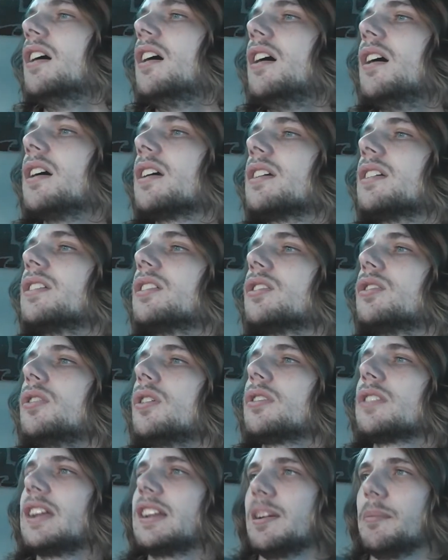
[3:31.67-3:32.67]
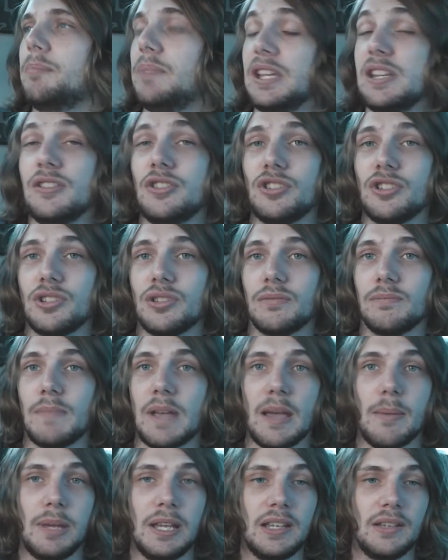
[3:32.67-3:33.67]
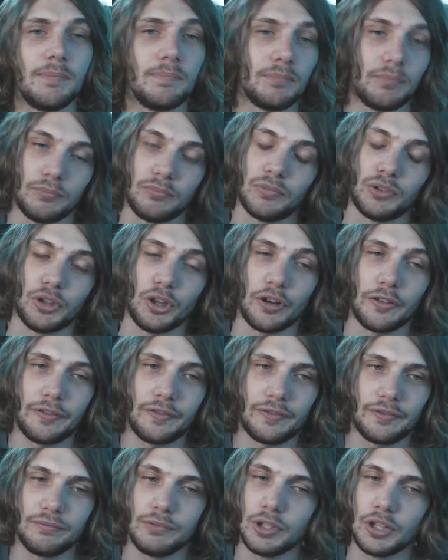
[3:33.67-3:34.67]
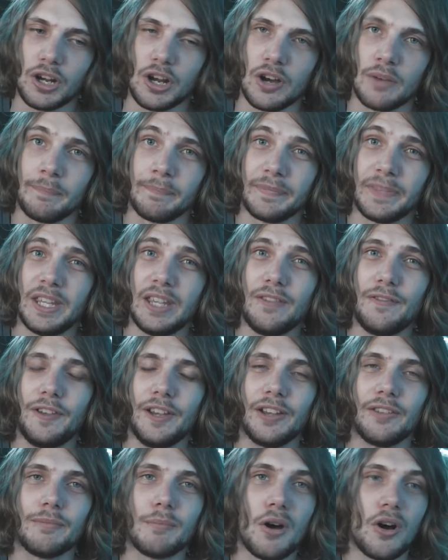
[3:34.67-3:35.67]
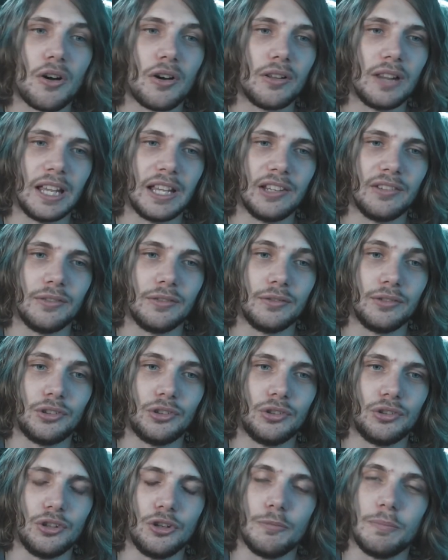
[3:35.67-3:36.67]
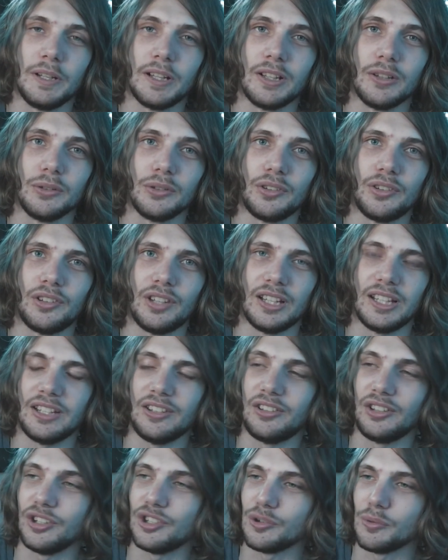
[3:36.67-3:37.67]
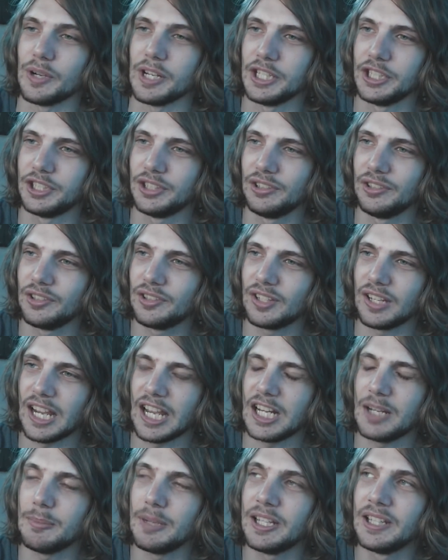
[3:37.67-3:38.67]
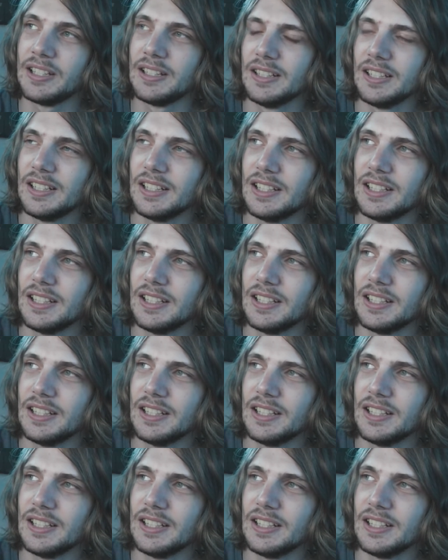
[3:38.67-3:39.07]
I could go down the beach, maybe. Stuff. Dunno. Need to think of more, like, stupid little silly situations to get him in